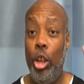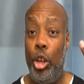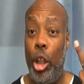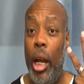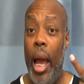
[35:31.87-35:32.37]

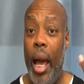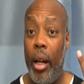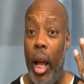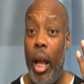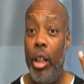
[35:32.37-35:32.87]
She
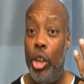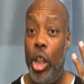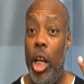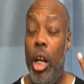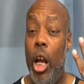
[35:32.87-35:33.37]

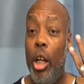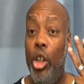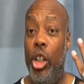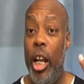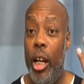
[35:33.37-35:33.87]

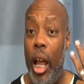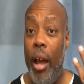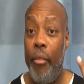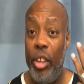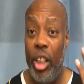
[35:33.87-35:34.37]
did
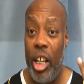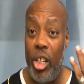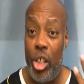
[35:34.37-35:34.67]
everything